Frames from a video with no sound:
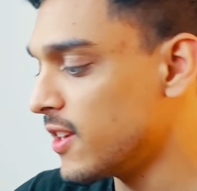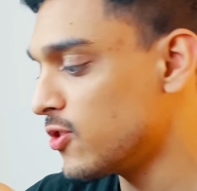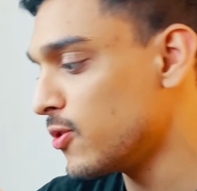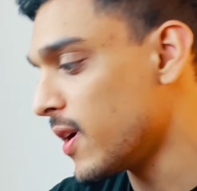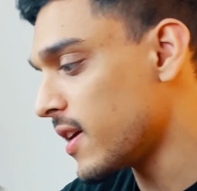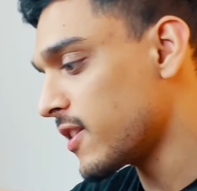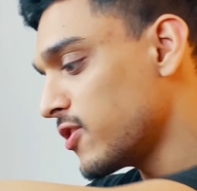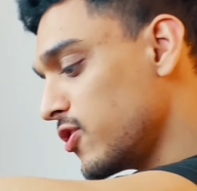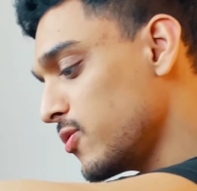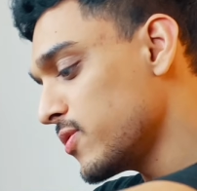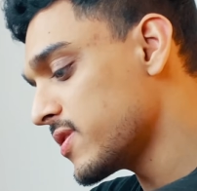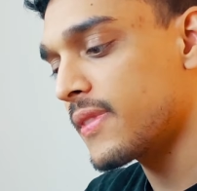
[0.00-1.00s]
You heard the
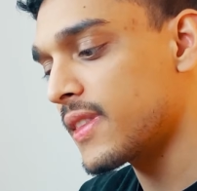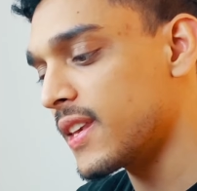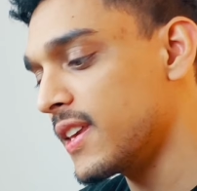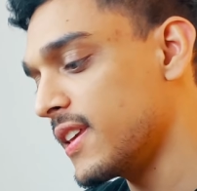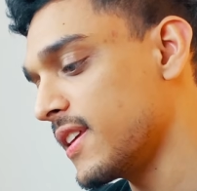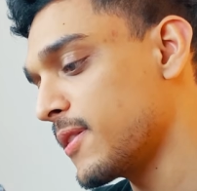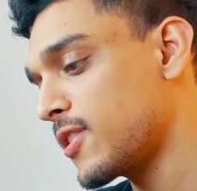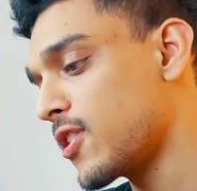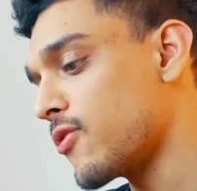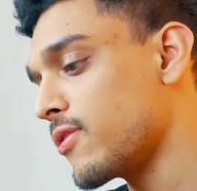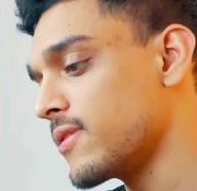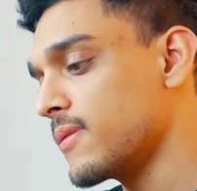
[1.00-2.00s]
news, the
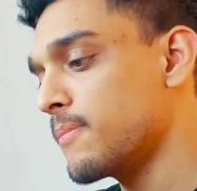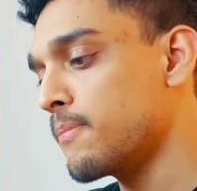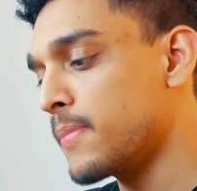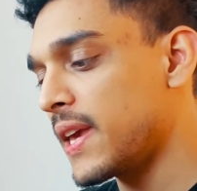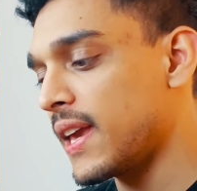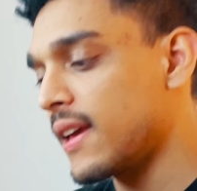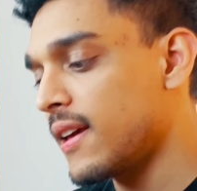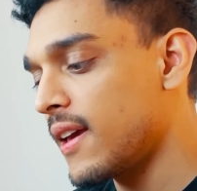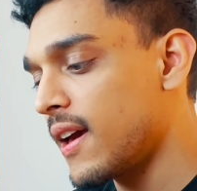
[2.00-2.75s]
current big